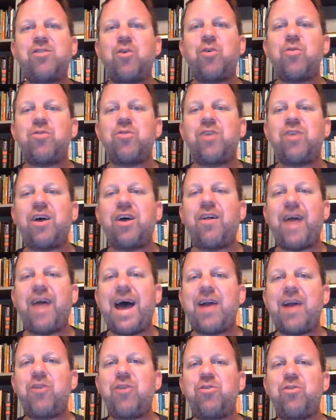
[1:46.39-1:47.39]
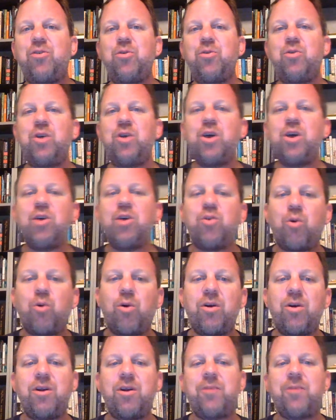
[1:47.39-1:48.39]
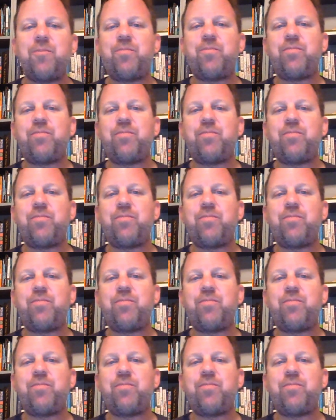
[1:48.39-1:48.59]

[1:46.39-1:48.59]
don't tell attitude toward it.